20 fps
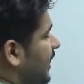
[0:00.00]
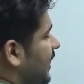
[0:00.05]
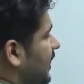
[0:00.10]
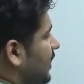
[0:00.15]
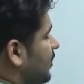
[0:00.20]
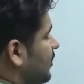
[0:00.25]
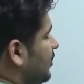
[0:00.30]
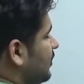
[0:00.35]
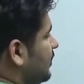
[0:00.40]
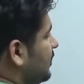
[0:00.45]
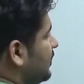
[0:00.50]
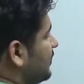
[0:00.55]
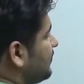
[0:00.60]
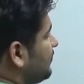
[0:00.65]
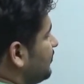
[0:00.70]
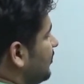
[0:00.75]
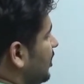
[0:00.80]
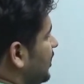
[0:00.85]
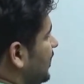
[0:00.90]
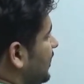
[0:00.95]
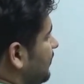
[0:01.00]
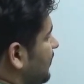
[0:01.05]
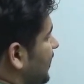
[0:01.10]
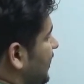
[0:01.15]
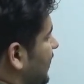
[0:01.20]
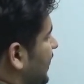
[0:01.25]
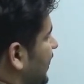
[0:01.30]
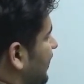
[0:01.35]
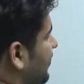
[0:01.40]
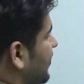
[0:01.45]
k naught small n by
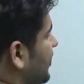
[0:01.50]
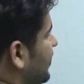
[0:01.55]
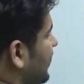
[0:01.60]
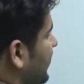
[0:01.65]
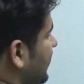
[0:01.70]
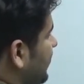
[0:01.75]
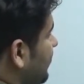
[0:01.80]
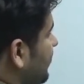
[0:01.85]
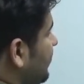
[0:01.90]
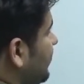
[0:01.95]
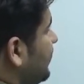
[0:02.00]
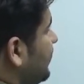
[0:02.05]
capital N,